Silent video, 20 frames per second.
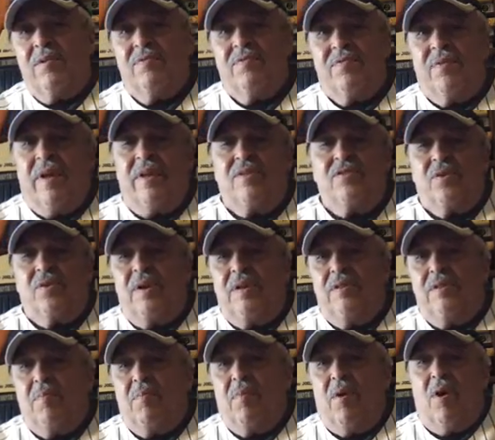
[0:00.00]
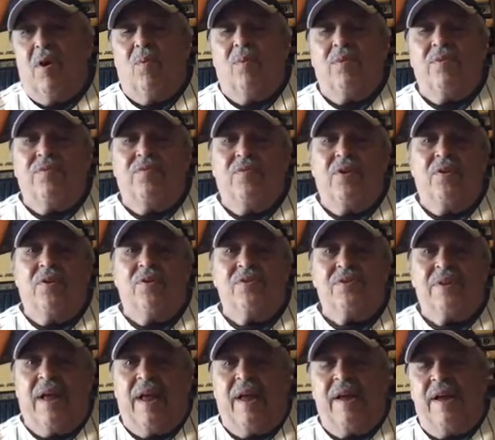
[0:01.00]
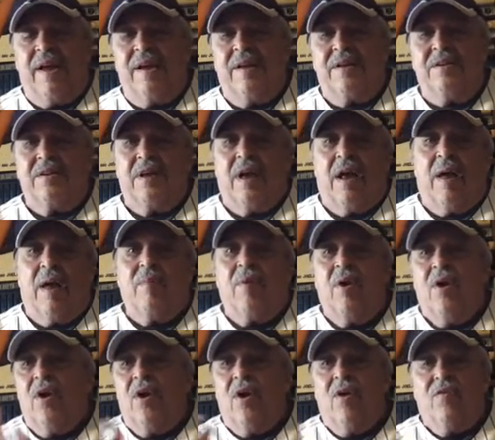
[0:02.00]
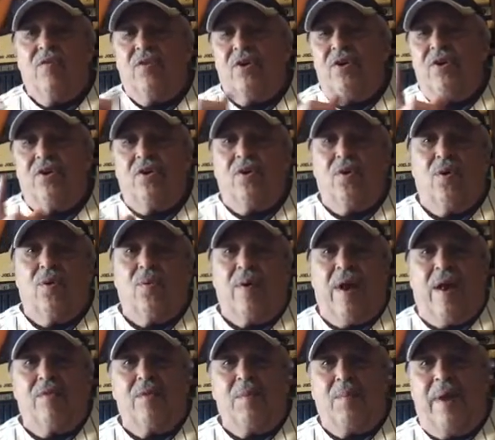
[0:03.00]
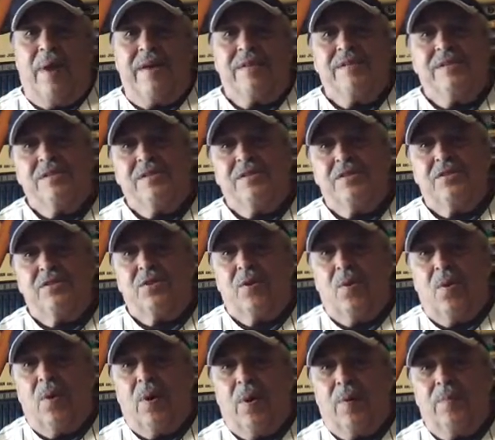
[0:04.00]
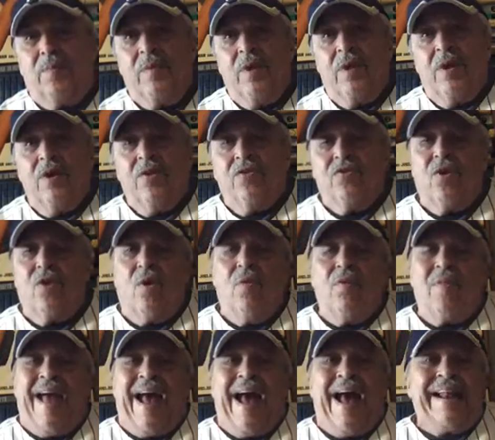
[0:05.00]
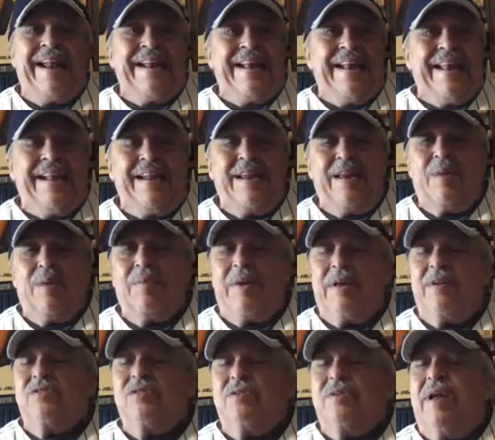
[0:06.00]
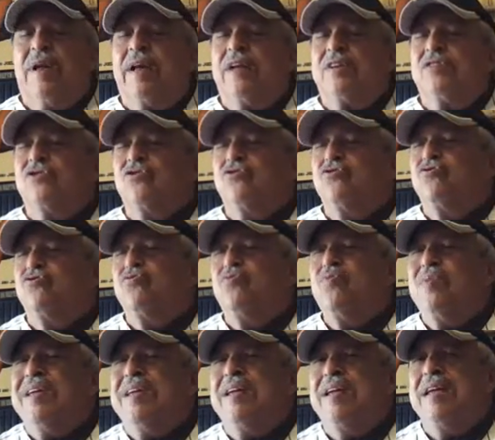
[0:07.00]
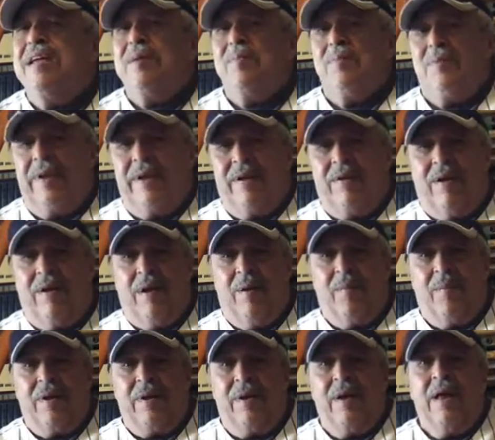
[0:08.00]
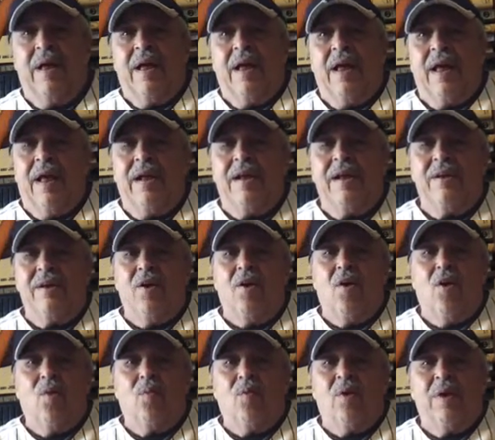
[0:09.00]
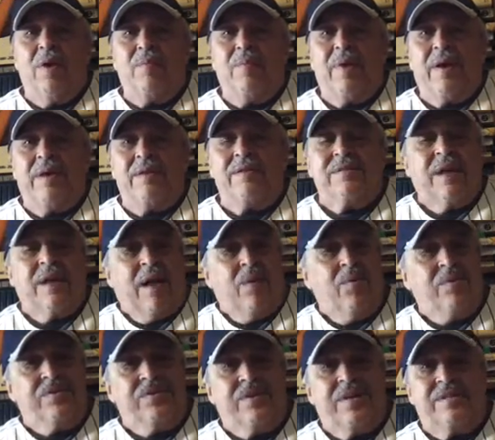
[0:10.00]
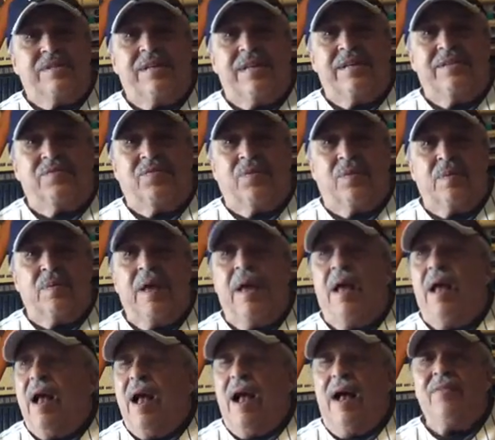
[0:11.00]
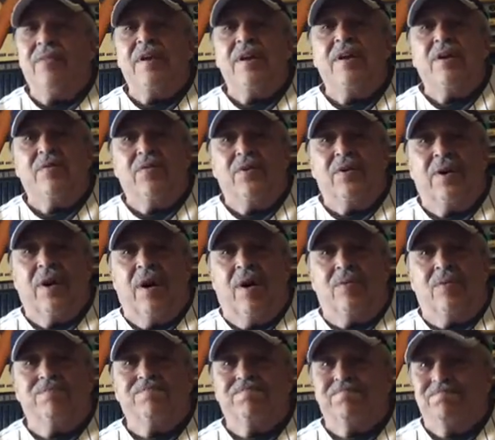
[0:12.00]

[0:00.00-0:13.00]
the fence or hitting the ball where the fielders can't get it in time for you to go around the bases and score. So that idiom is extremely common. Hitting a home run means I was successful. How'd the interview go?